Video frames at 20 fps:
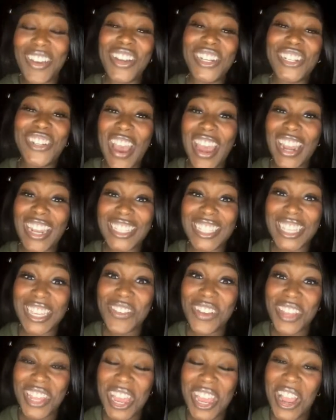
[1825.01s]
Try to see
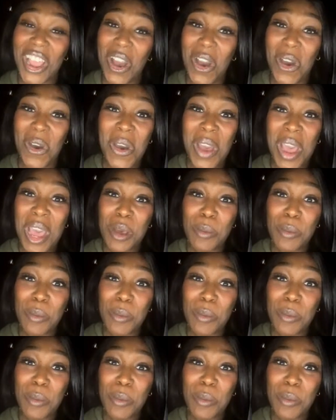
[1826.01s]
where they go.